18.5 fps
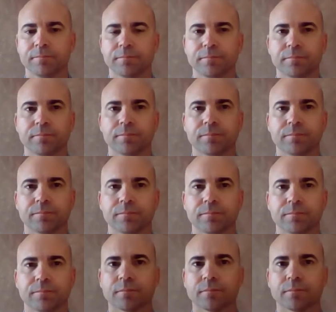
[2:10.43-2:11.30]

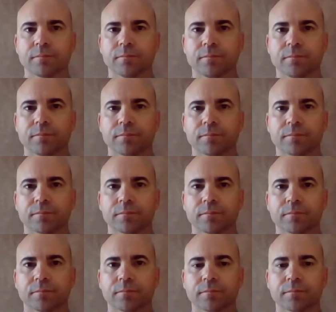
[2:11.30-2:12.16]

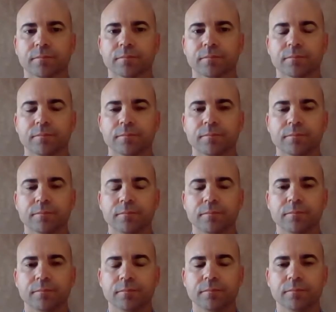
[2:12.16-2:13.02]

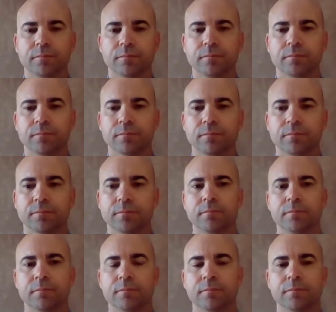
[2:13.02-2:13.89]

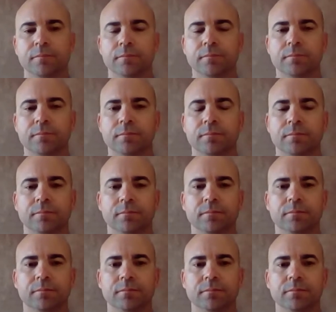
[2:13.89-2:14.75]

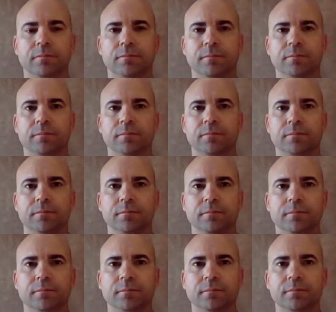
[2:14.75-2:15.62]

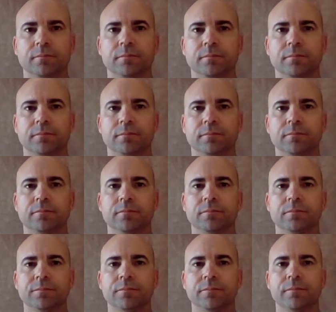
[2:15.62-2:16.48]

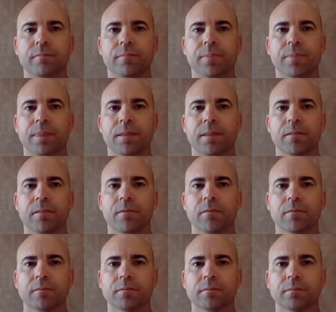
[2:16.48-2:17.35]

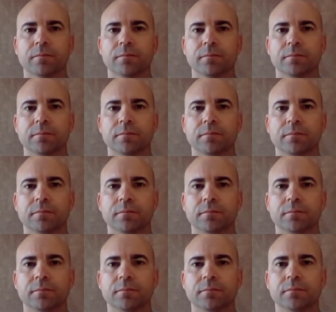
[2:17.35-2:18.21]

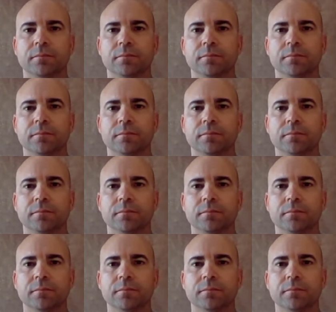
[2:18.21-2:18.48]
[no speech]